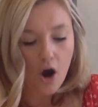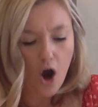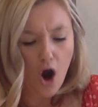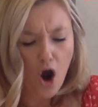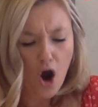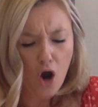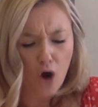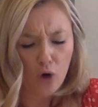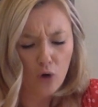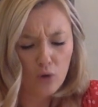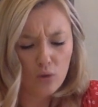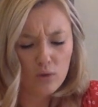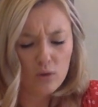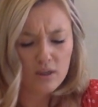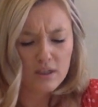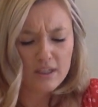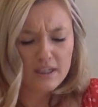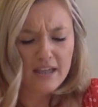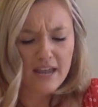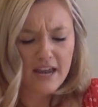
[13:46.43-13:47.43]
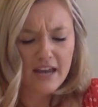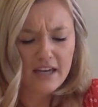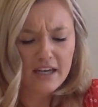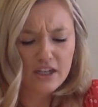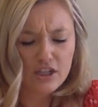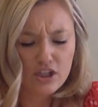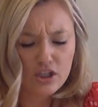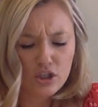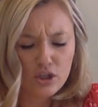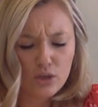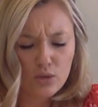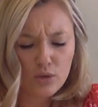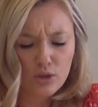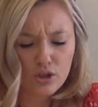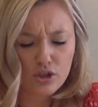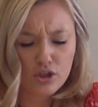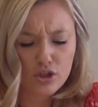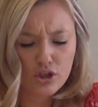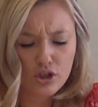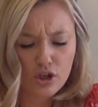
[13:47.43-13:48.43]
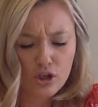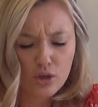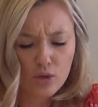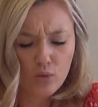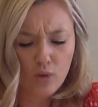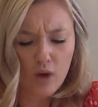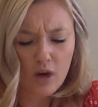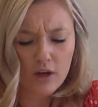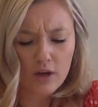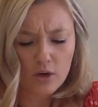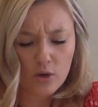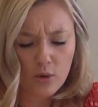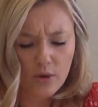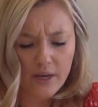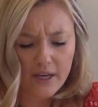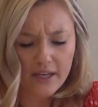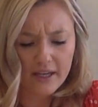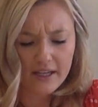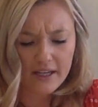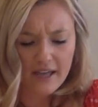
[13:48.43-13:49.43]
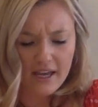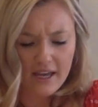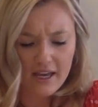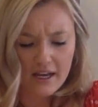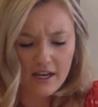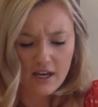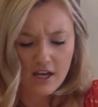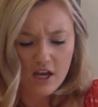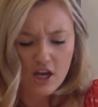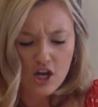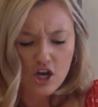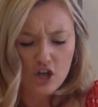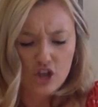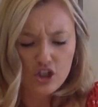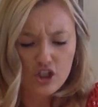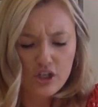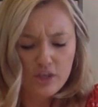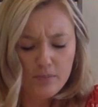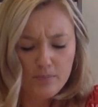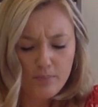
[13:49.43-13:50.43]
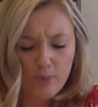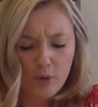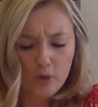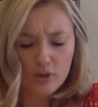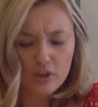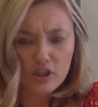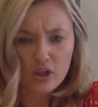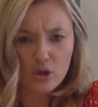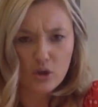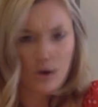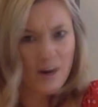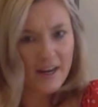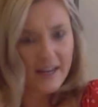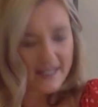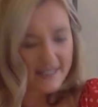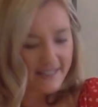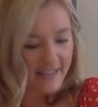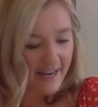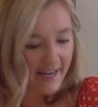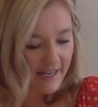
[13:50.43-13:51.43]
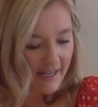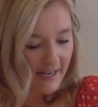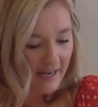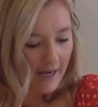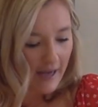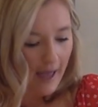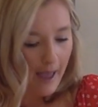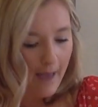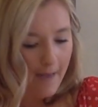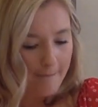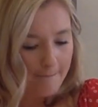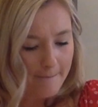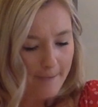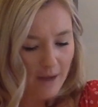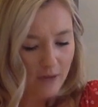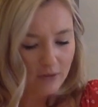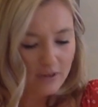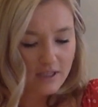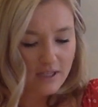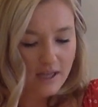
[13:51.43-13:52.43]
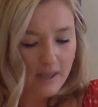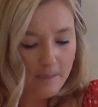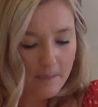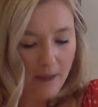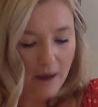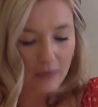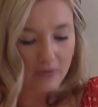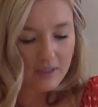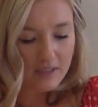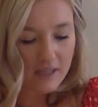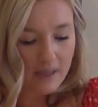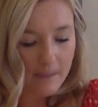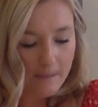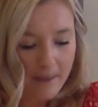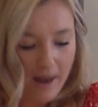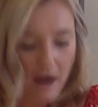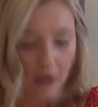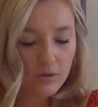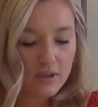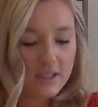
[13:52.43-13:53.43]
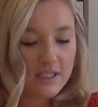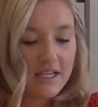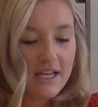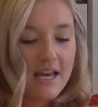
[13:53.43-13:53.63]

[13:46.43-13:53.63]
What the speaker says: Oh, Katie Sue was sure one quick kid. She bolted quick as lightning. Bouncity, bouncity, bounce.